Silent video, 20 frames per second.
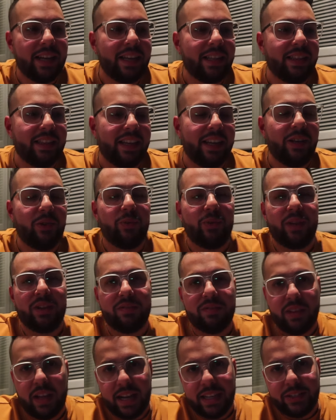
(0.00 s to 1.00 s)
and then we are
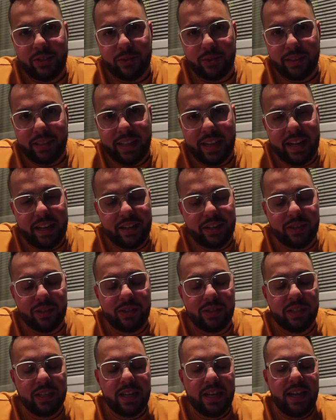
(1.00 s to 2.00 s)
flying to
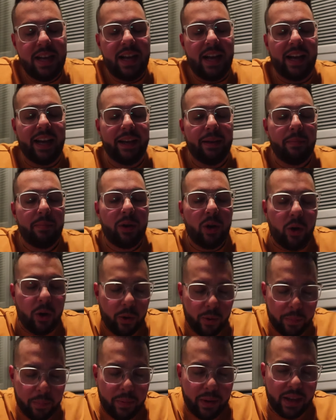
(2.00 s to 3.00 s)
Orlando. I am
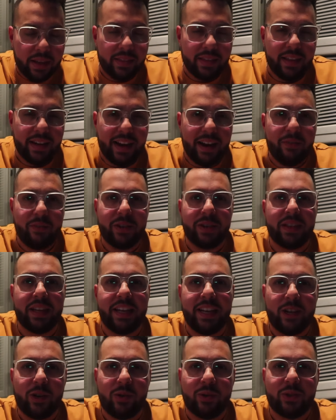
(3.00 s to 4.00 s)
hoping that
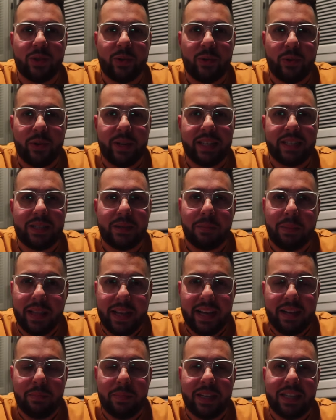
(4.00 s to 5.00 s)
everything goes according to
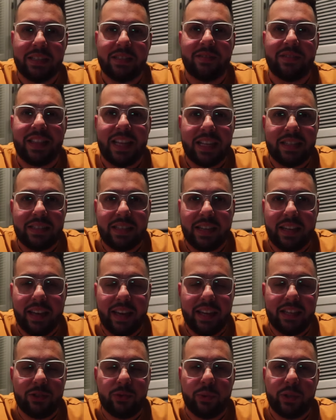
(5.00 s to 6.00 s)
plan because if that's the
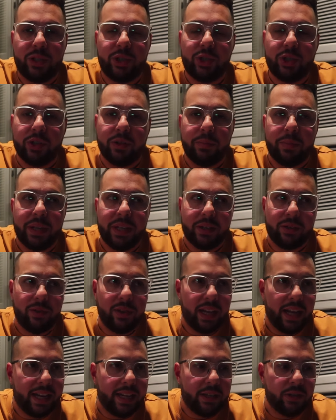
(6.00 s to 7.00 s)
case, we should be in
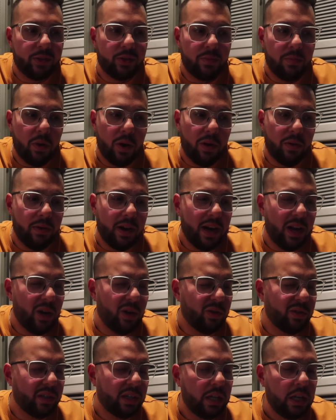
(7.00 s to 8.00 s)
Orlando tomorrow
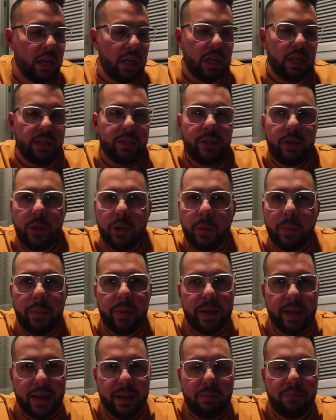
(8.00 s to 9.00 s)
around 2
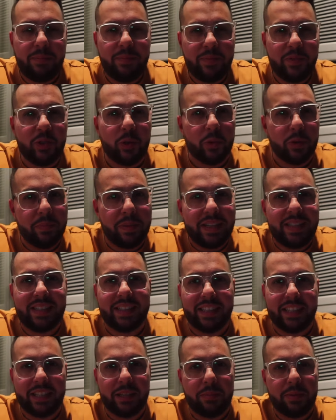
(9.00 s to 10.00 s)
p.m. So we're
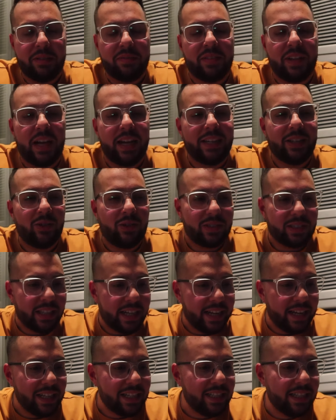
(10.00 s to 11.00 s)
basically gonna be flying all
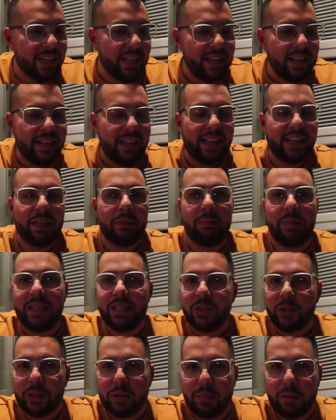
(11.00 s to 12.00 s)
night. I
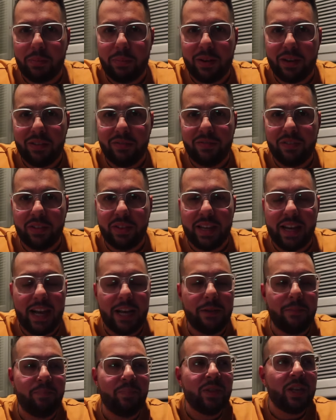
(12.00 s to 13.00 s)
mentally prepare for
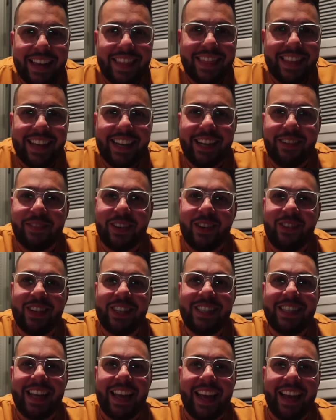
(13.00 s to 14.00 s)
that. I think I'm going
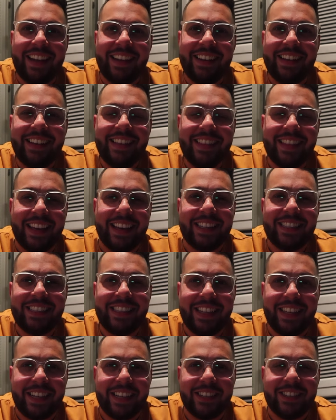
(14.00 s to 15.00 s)
to end things
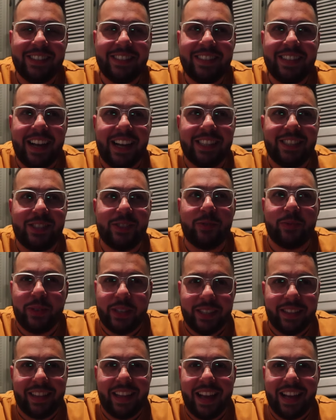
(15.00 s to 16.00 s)
here. I just
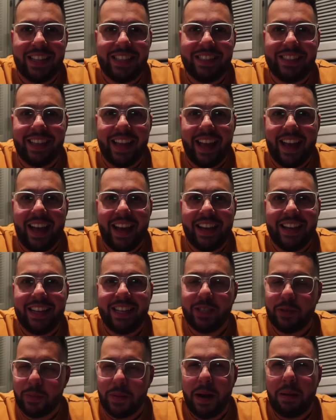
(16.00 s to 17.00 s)
realized that
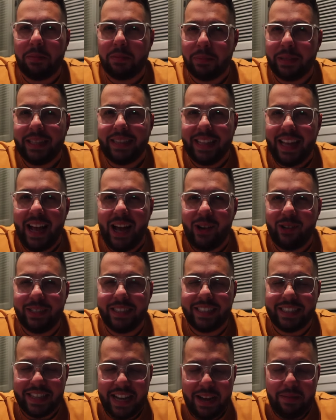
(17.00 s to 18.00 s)
it's probably loud
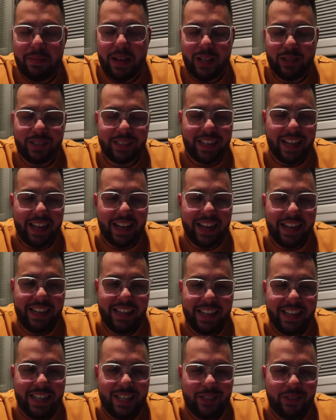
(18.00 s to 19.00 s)
because I am outside,
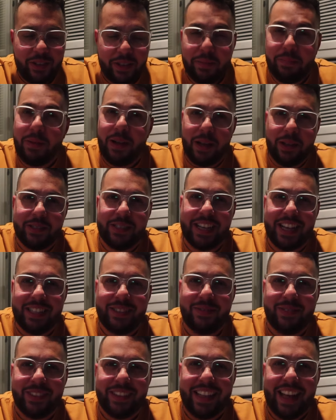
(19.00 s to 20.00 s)
so I apologize
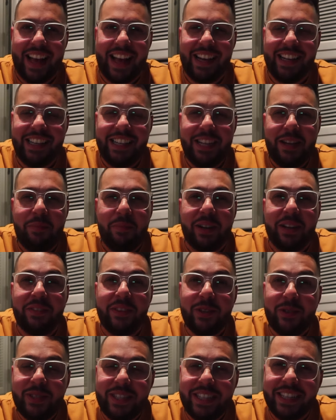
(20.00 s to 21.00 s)
for that. But if
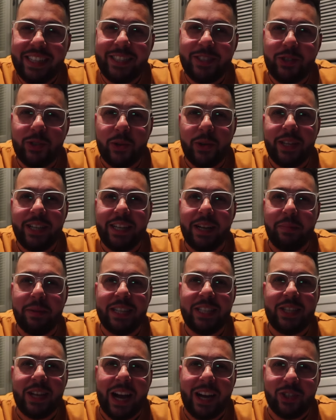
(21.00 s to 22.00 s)
you did enjoy
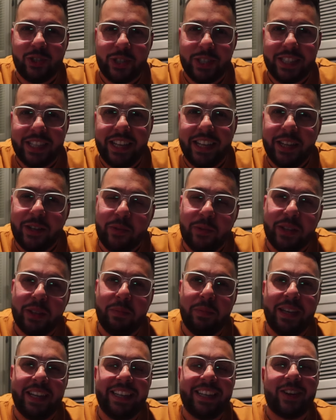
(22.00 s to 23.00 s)
coming to Argentina with
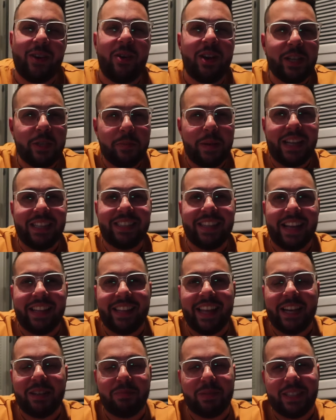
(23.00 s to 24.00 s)
me, go ahead and smash that
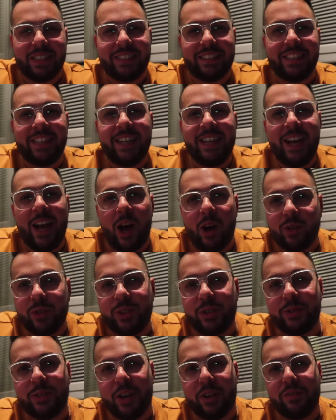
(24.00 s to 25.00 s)
like button.
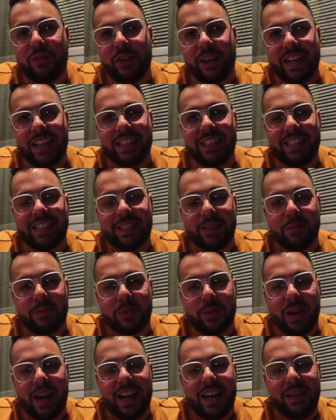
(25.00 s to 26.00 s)
Also, don't forget to
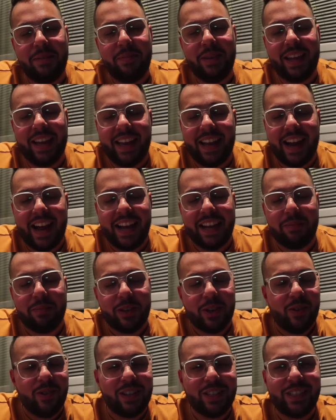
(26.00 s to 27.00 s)
subscribe, and I
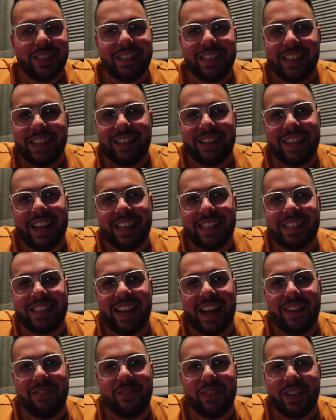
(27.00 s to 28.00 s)
am going to see you next
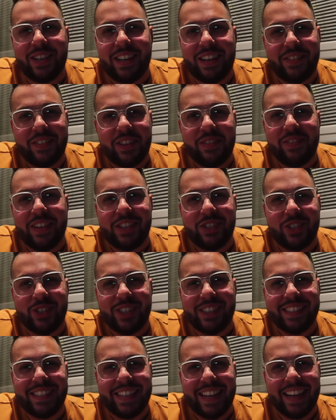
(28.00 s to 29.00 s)
time for another
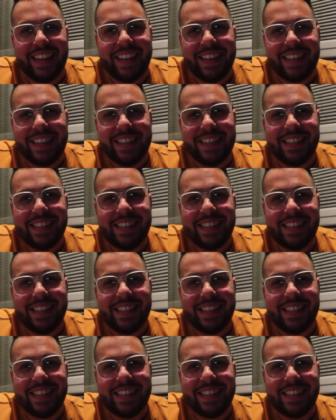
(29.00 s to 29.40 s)
adventure. Take care.